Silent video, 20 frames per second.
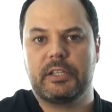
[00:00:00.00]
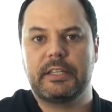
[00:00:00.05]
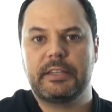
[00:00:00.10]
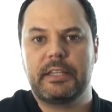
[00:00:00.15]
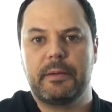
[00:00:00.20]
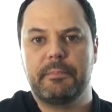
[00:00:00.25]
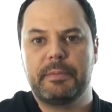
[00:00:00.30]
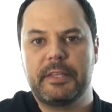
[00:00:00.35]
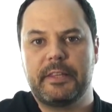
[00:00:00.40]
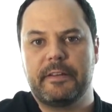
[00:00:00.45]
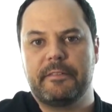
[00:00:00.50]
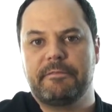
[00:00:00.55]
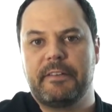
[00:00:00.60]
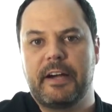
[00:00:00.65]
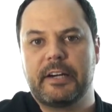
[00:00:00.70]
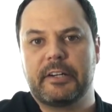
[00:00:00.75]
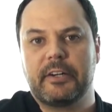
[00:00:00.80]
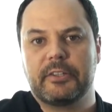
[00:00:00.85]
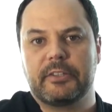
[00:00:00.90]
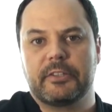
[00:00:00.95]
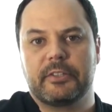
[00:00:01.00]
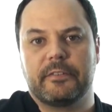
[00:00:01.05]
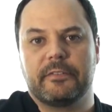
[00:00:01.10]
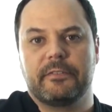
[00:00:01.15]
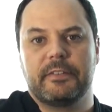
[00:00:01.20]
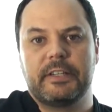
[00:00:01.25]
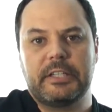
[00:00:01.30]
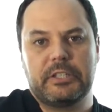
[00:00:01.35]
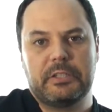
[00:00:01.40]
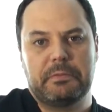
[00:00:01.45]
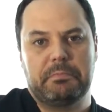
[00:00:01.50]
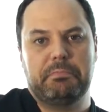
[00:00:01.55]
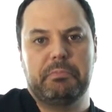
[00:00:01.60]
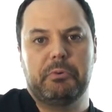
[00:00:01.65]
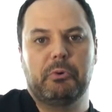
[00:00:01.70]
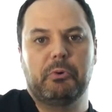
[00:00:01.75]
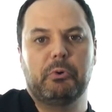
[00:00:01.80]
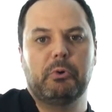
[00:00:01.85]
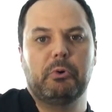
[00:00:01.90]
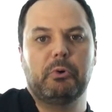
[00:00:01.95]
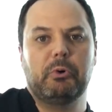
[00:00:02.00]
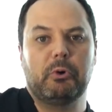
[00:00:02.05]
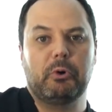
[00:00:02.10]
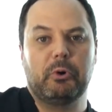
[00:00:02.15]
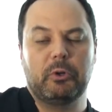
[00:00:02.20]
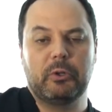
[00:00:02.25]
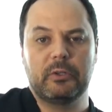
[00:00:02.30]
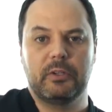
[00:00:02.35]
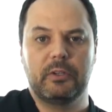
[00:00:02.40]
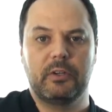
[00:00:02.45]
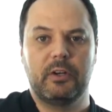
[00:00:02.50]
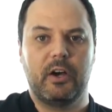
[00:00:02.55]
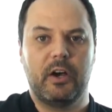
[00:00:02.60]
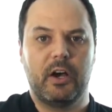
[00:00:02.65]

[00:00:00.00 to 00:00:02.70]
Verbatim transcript: let that be the fire under your feet to pull